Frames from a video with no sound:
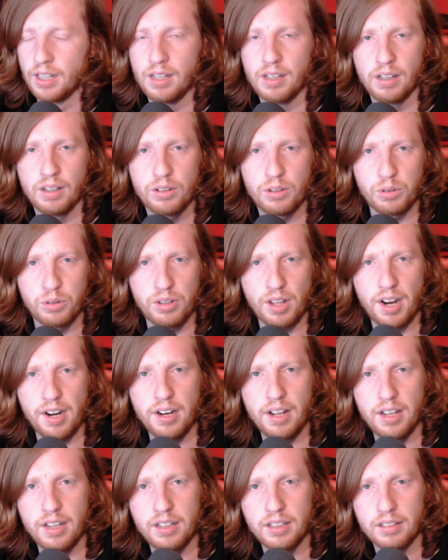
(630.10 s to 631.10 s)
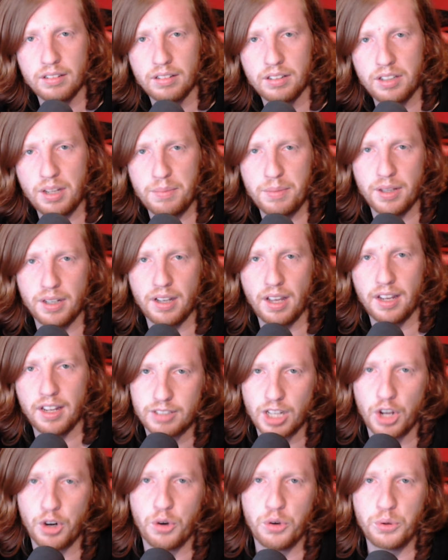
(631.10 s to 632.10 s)
So Saturday, same thing again.
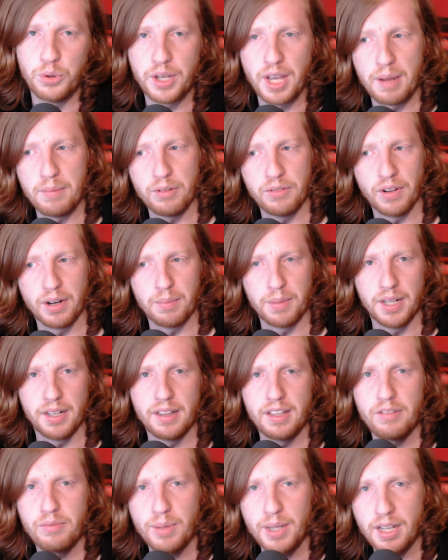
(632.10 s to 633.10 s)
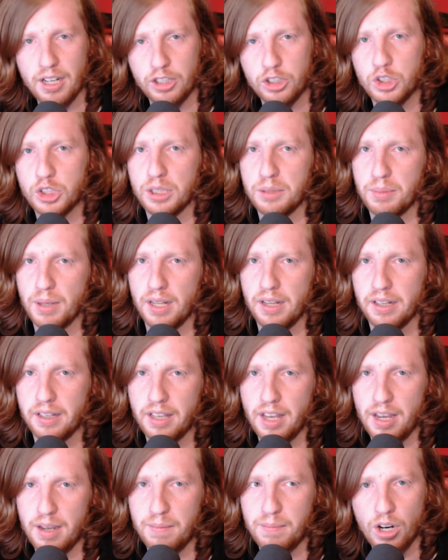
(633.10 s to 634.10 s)
I don't do game development in the evening, I usually play a
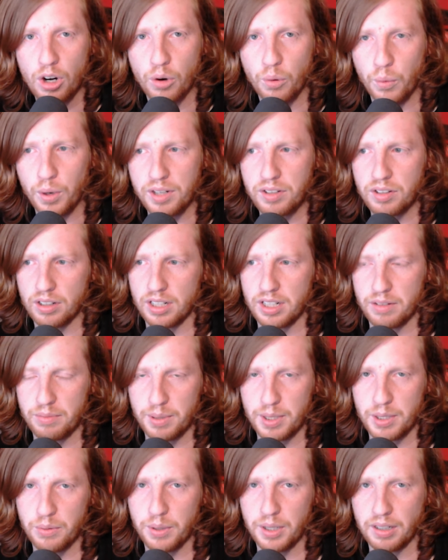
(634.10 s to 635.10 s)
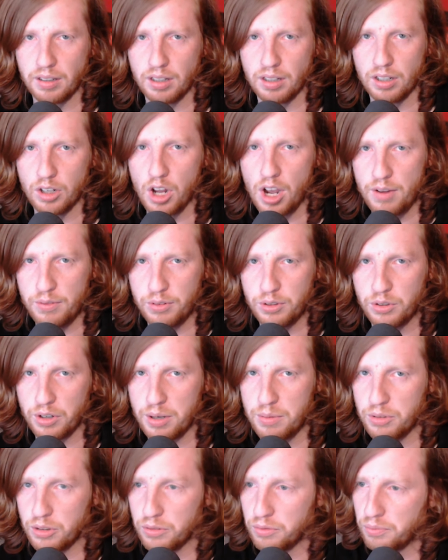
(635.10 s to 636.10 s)
game. Recently I've been doing live
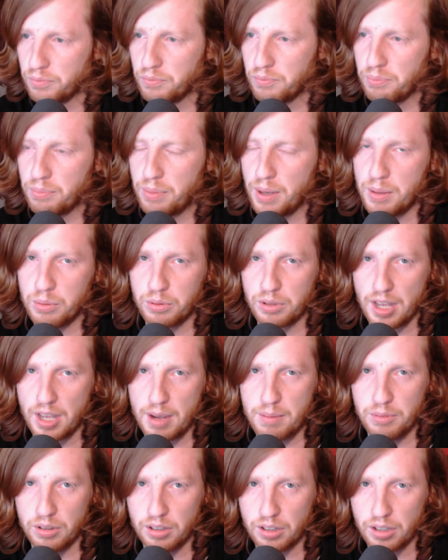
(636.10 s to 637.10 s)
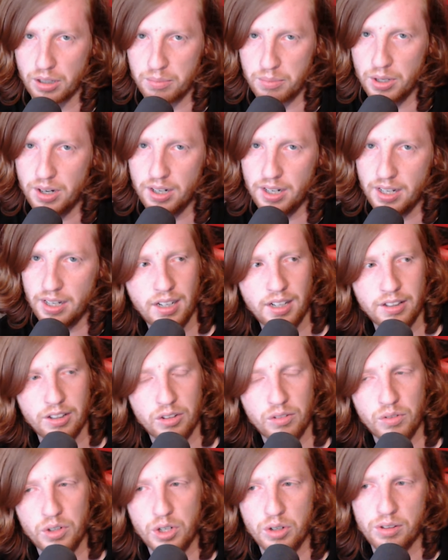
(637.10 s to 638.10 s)
streams of people's games in the community. This
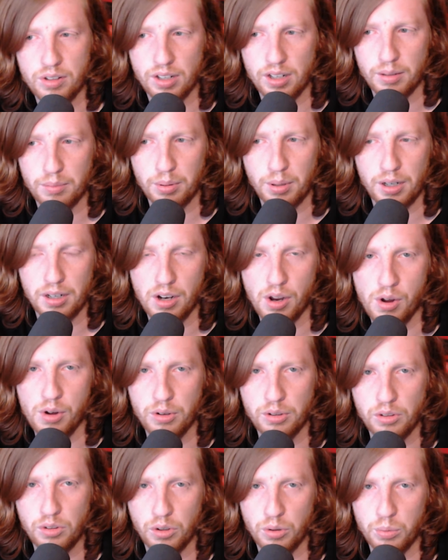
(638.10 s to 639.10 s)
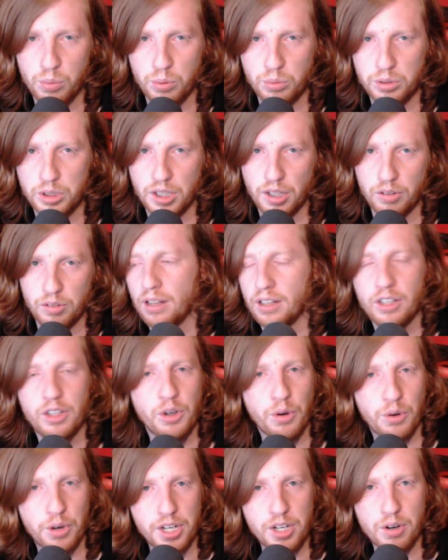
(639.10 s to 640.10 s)
video is getting pretty long, so we'll just... You
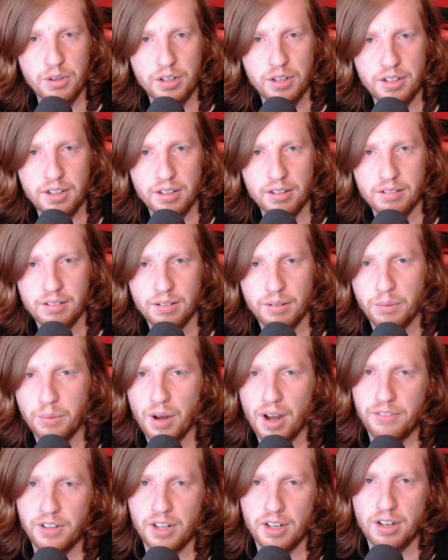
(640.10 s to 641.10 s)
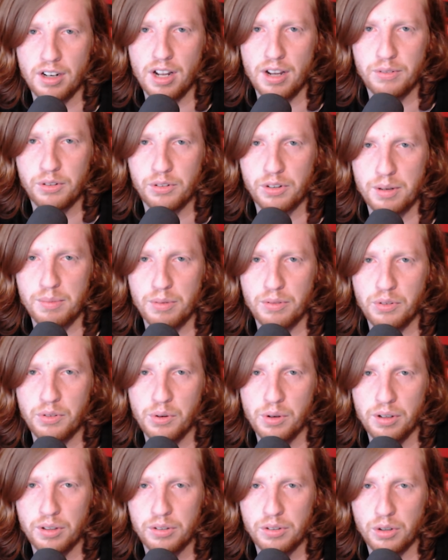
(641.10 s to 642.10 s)
already know the deal. I've done a live stream
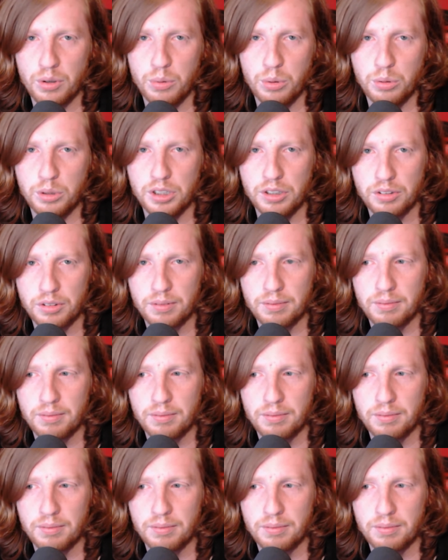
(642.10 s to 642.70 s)
before, so we'll just...